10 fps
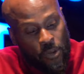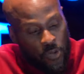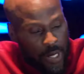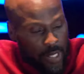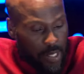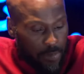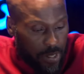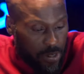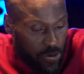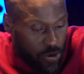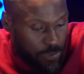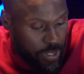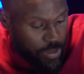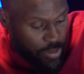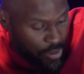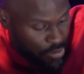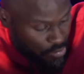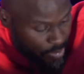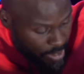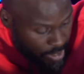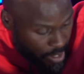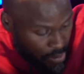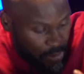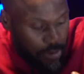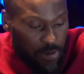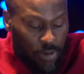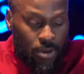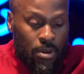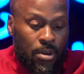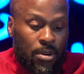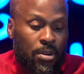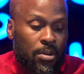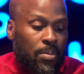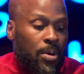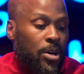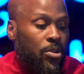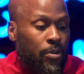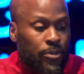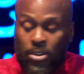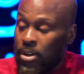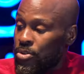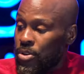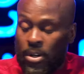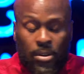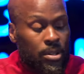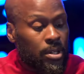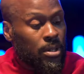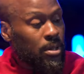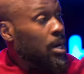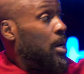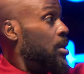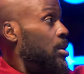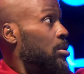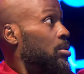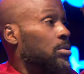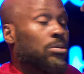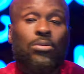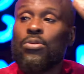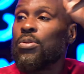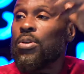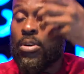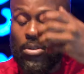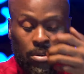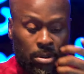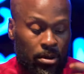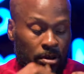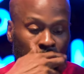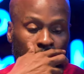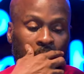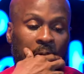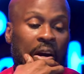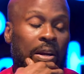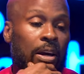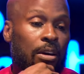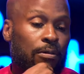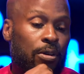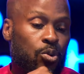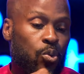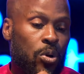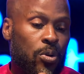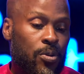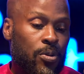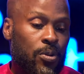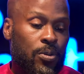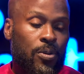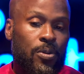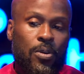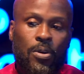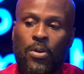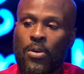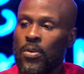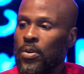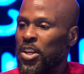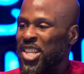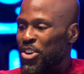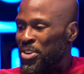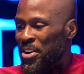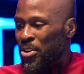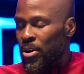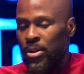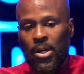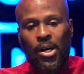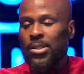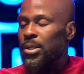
So I guess I'm getting stopped and searched right now by the officer, as you can see, and his cohorts. We're in Lucky Phase 1. Yeah. You say you did record? I